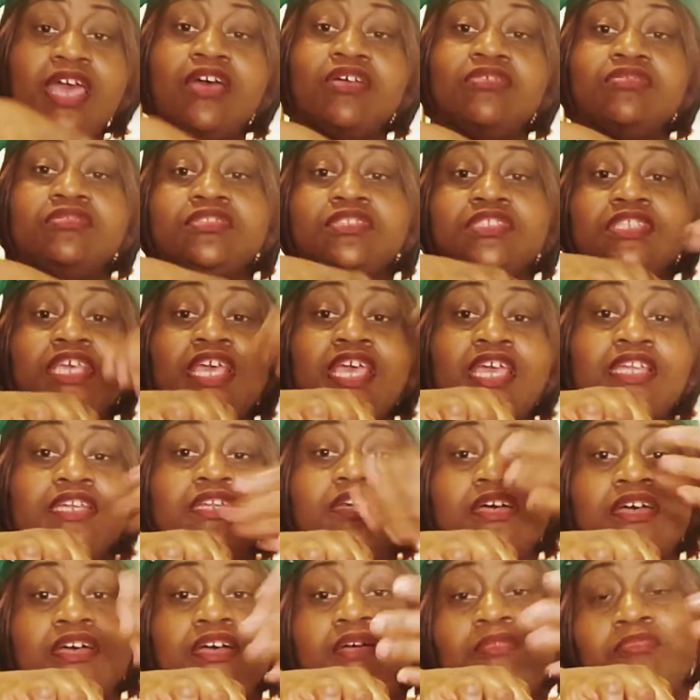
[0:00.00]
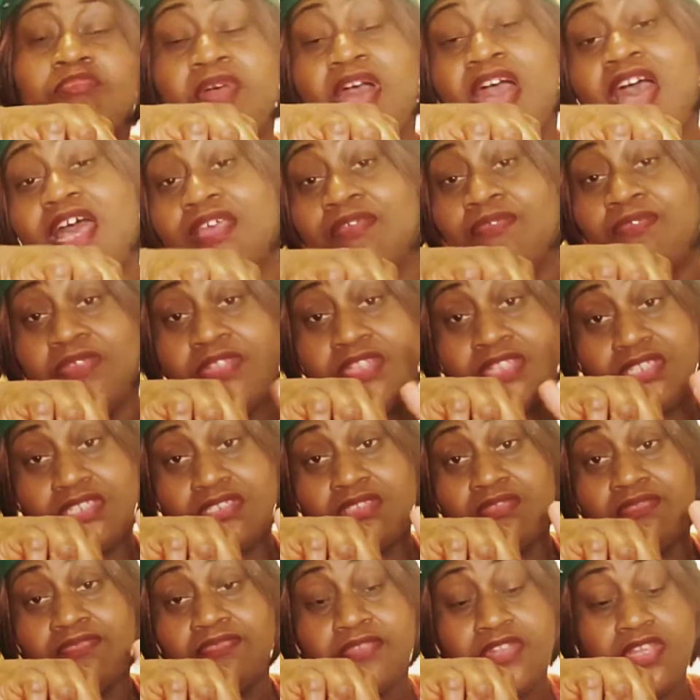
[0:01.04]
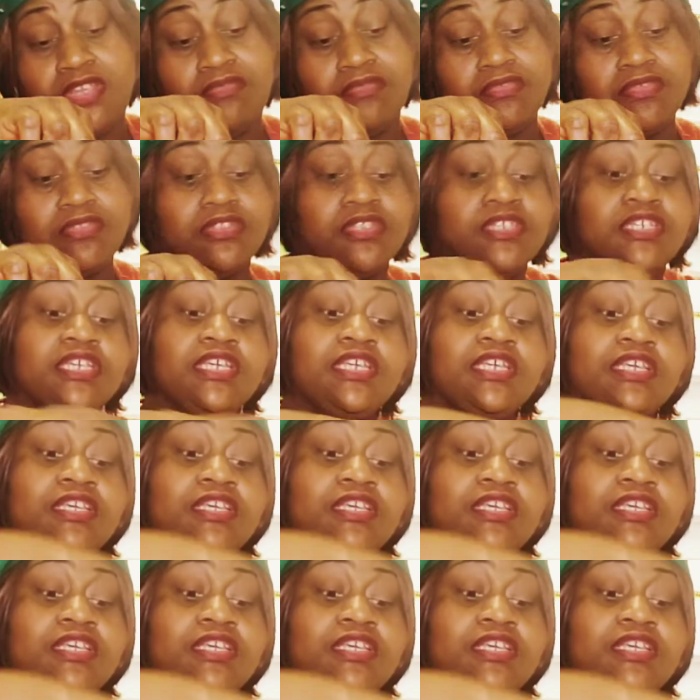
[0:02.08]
out that pie filling flavor,